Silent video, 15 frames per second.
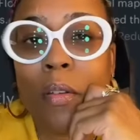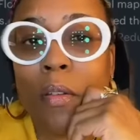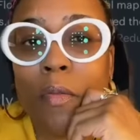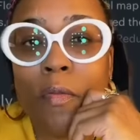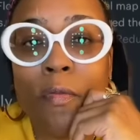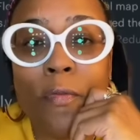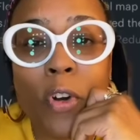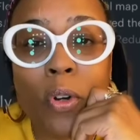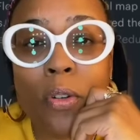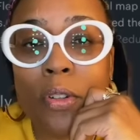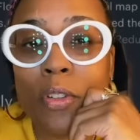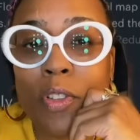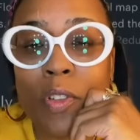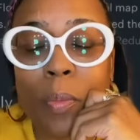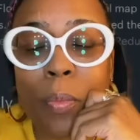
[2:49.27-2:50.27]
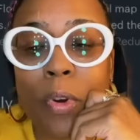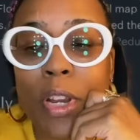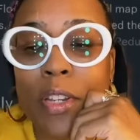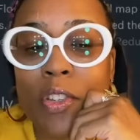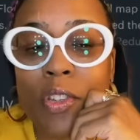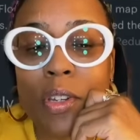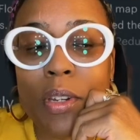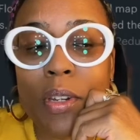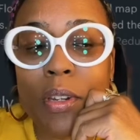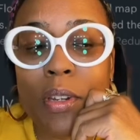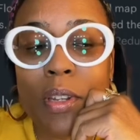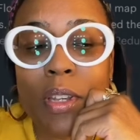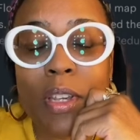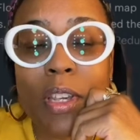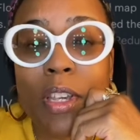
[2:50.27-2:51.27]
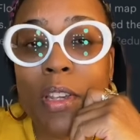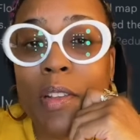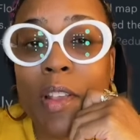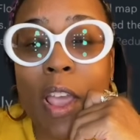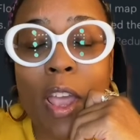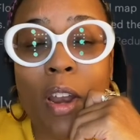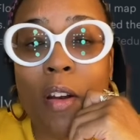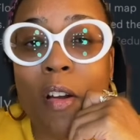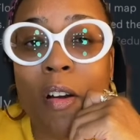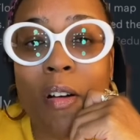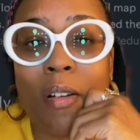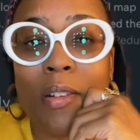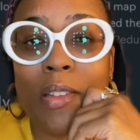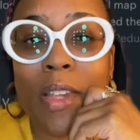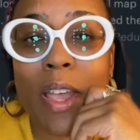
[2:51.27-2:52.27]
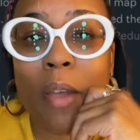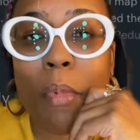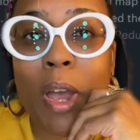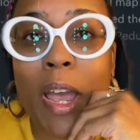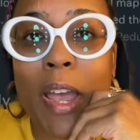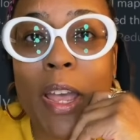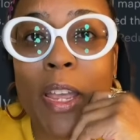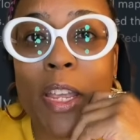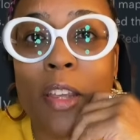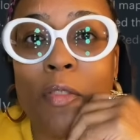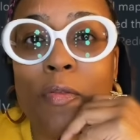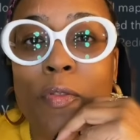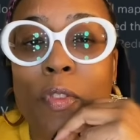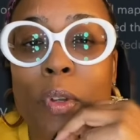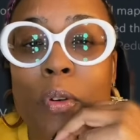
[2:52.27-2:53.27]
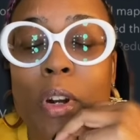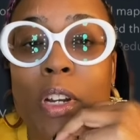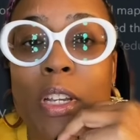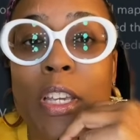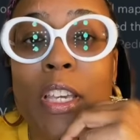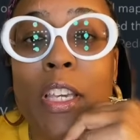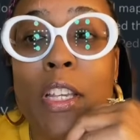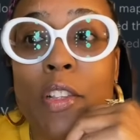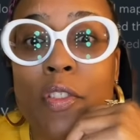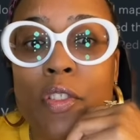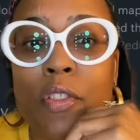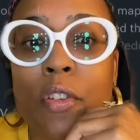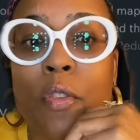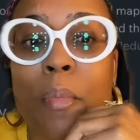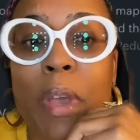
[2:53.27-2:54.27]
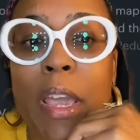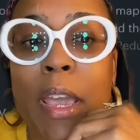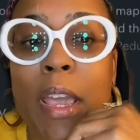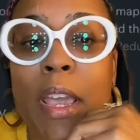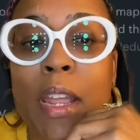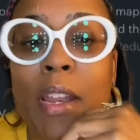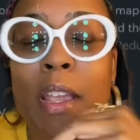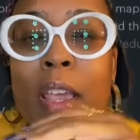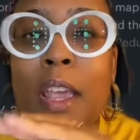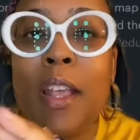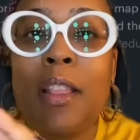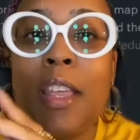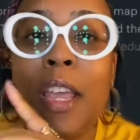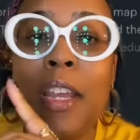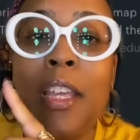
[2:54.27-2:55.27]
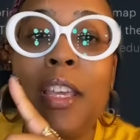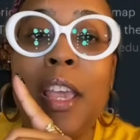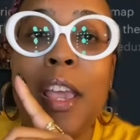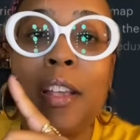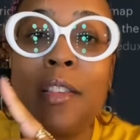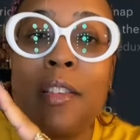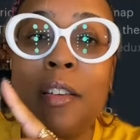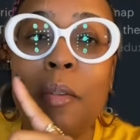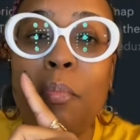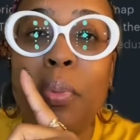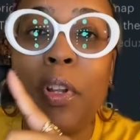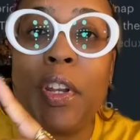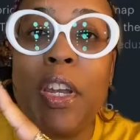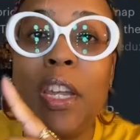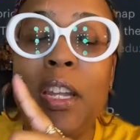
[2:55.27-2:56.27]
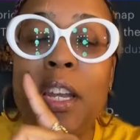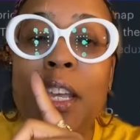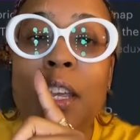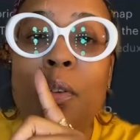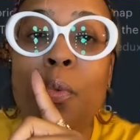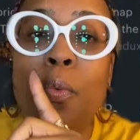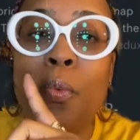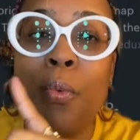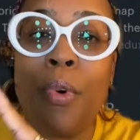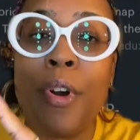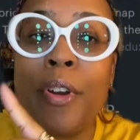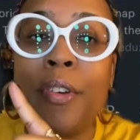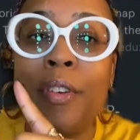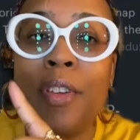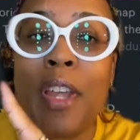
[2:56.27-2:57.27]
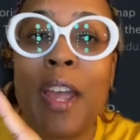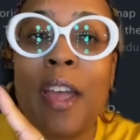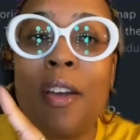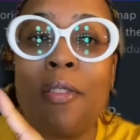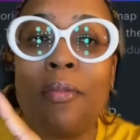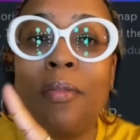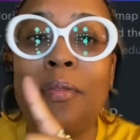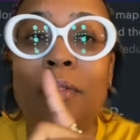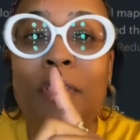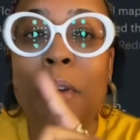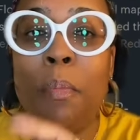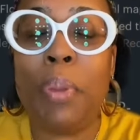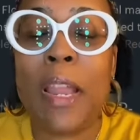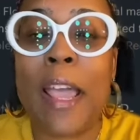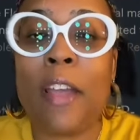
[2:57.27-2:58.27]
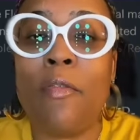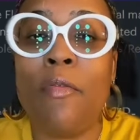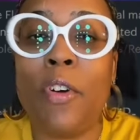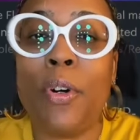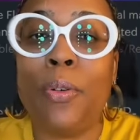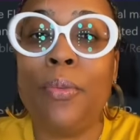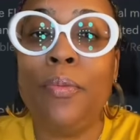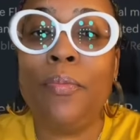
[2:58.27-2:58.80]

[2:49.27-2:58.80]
Voter suppression is at an all-time high in Florida. It's so bad that he has completely watered down the black vote.